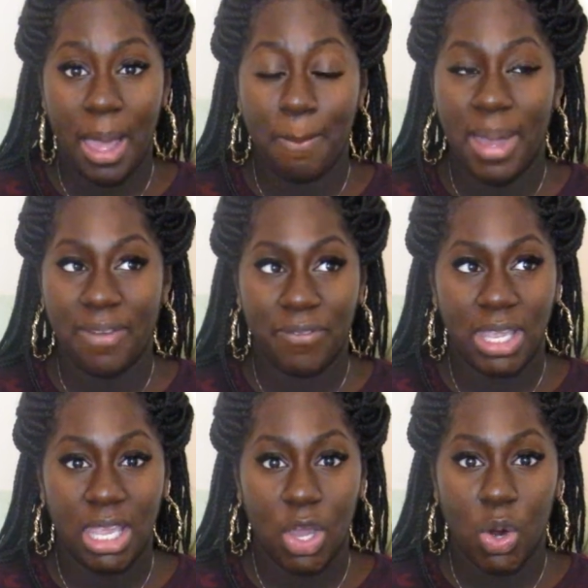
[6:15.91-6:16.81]
my
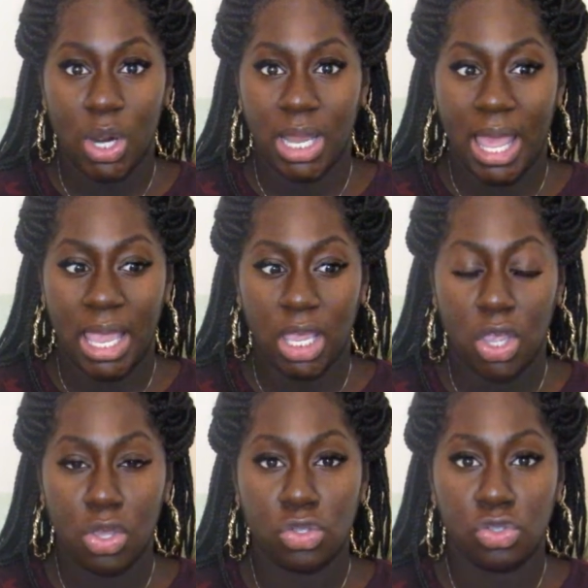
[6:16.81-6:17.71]
feet are like
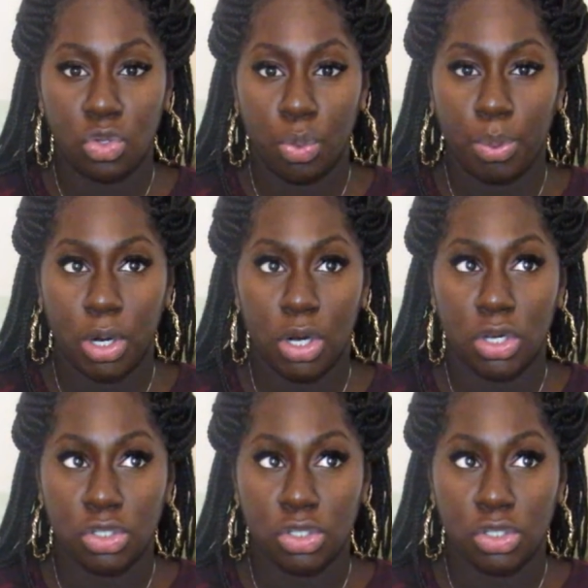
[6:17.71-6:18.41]
super